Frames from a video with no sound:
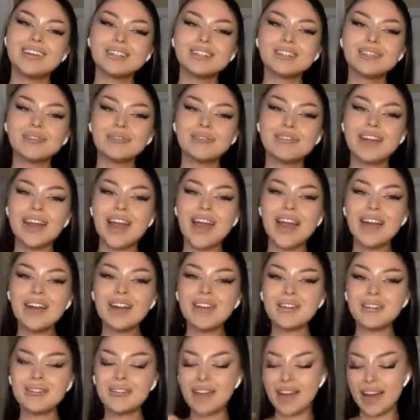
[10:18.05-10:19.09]
So
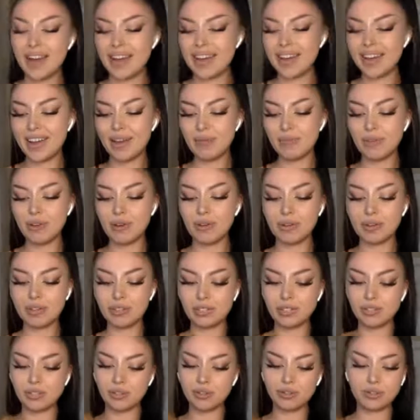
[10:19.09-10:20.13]
now I am going
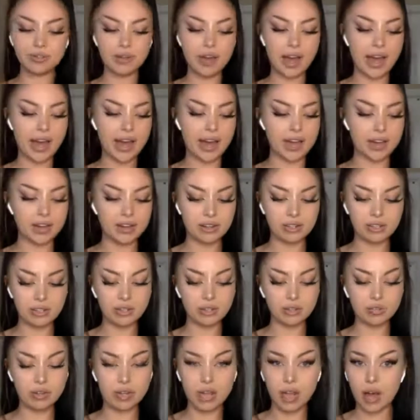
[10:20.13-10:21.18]
to add
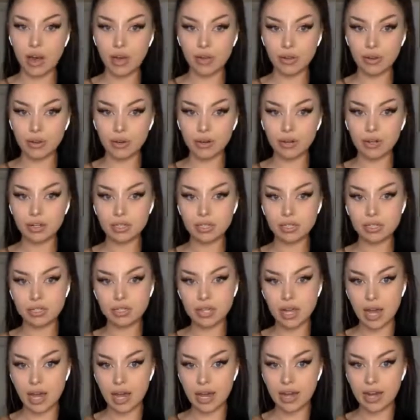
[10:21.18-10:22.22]
to the other
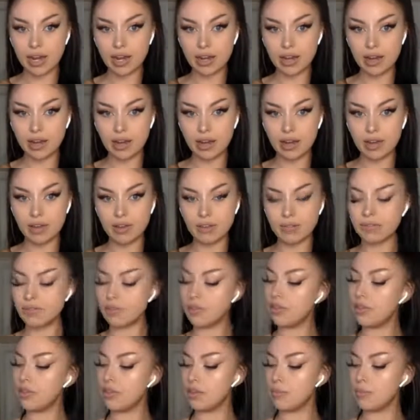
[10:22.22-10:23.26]
side of
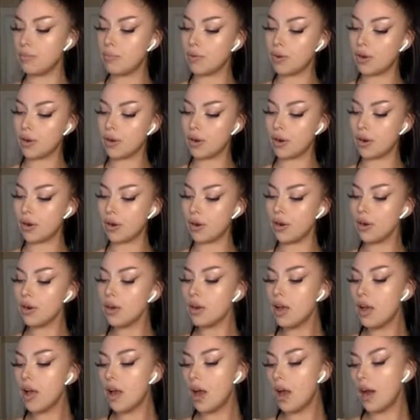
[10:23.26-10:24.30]
the
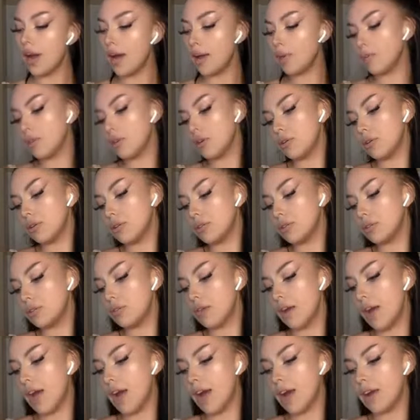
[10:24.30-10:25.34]
burger. I'm going
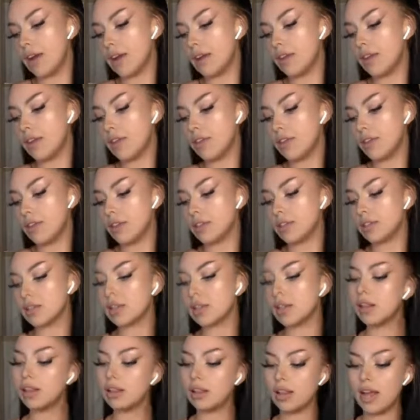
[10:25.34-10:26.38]
to add this
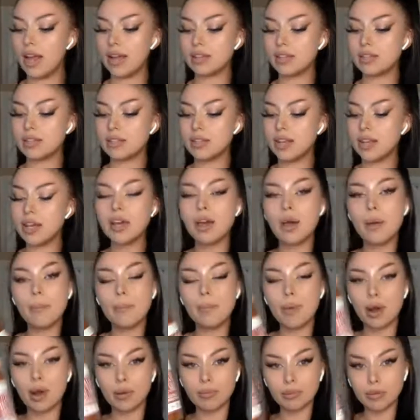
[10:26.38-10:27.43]
classic
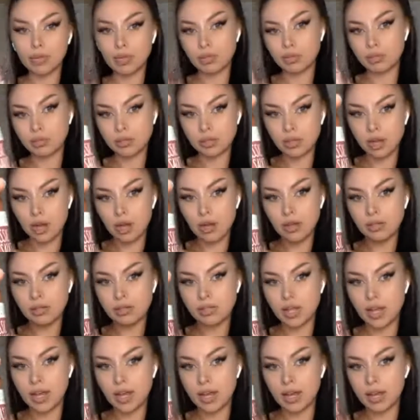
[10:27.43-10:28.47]
barbecue
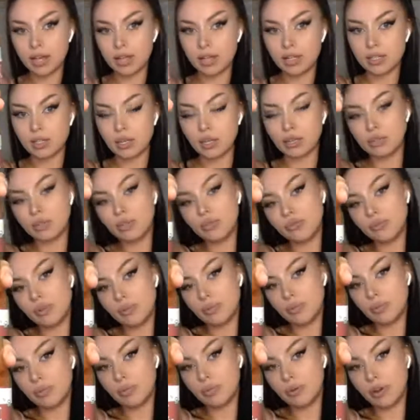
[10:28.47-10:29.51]
sauce, and it's also
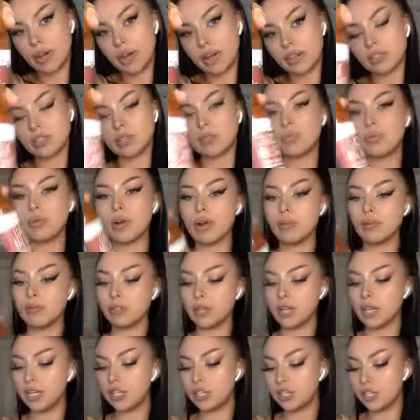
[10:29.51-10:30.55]
from the brand Primal
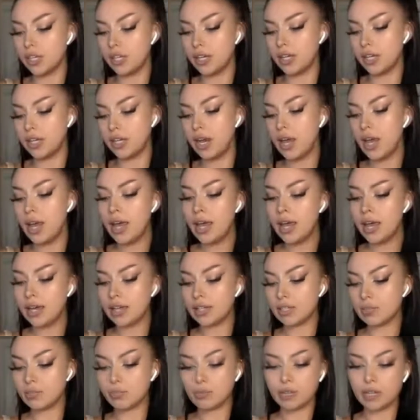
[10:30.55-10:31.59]
Kitchen.
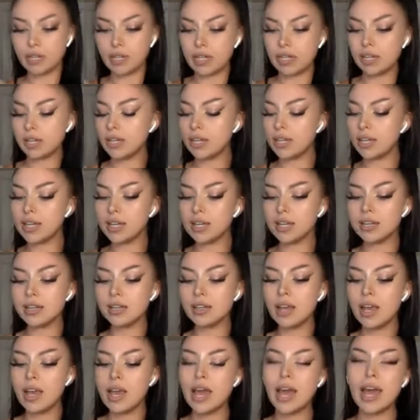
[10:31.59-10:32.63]
It's pretty
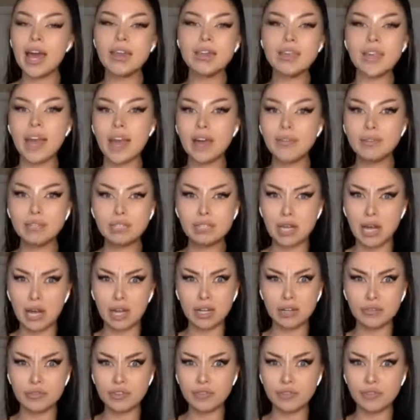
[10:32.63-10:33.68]
clean, and they have a
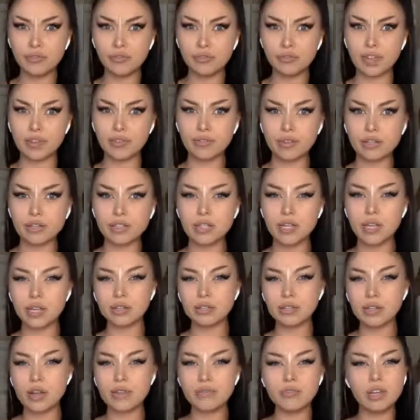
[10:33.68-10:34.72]
ton of different flavors. They
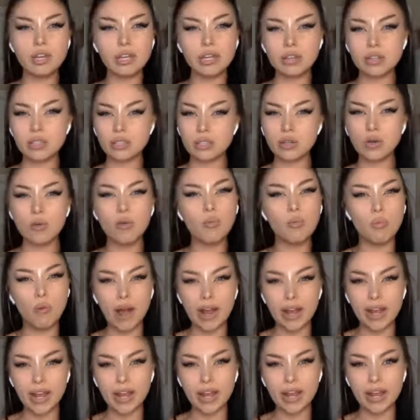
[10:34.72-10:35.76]
also have like this
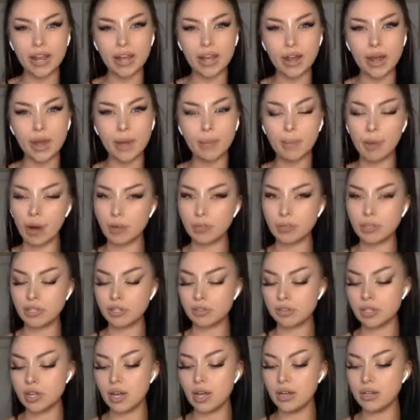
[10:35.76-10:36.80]
Hawaiian
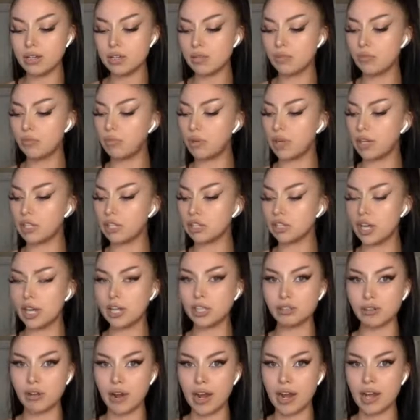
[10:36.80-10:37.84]
barbecue sauce, which I
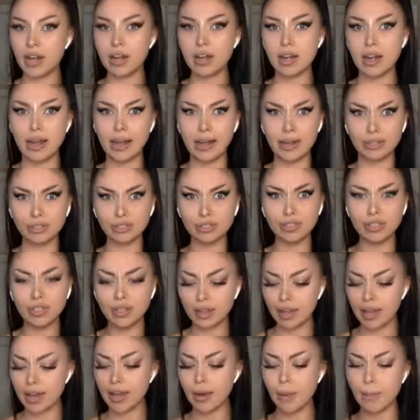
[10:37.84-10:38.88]
tried and I actually
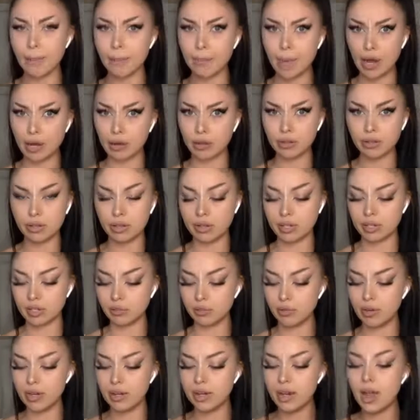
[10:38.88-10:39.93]
like better than this
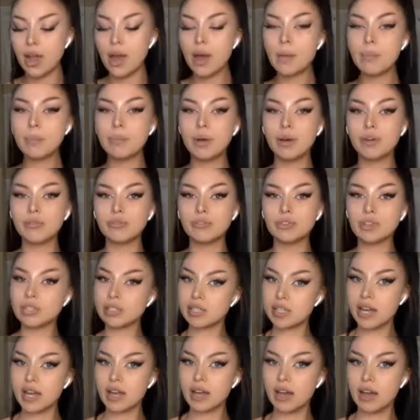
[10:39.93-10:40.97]
one. But for the
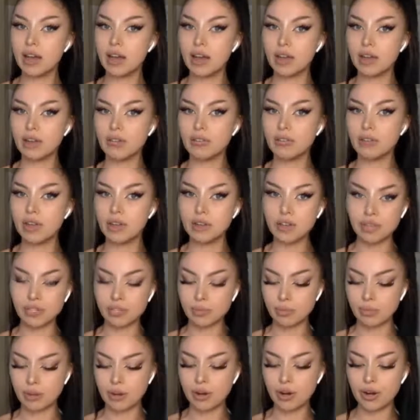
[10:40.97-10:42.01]
sake of
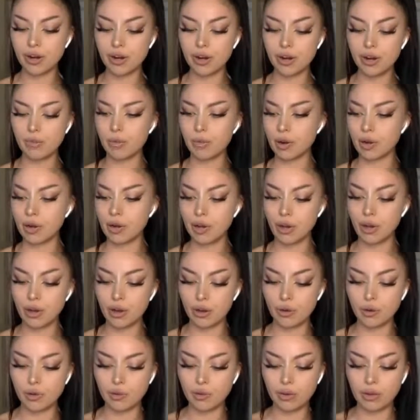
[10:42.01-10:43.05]
this burger, we're gonna
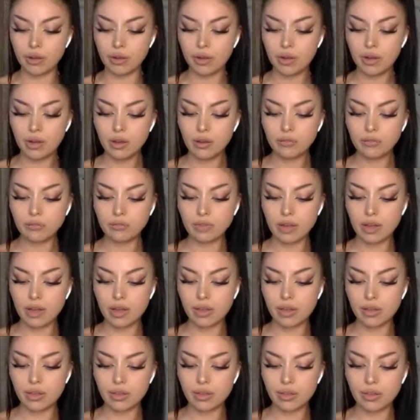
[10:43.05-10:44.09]
go
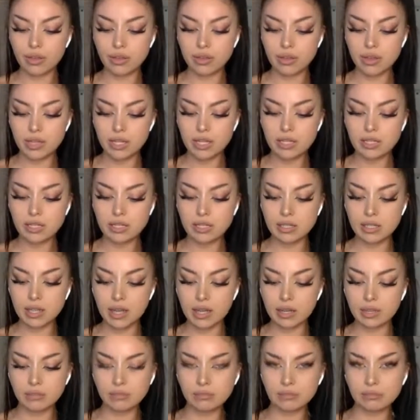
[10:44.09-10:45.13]
with this
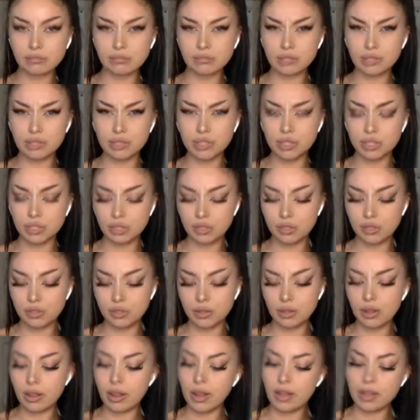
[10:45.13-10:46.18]
like
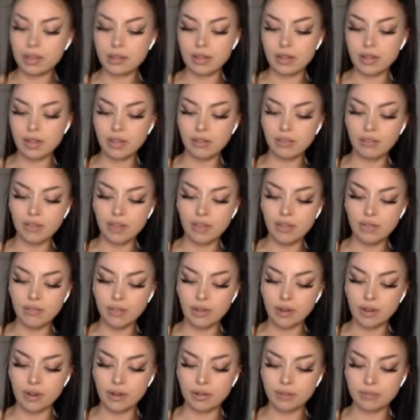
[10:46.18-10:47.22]
traditional classic
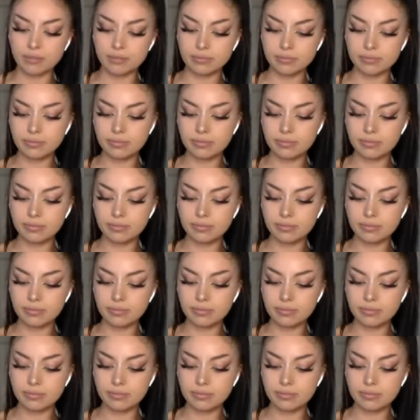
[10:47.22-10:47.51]
flavor.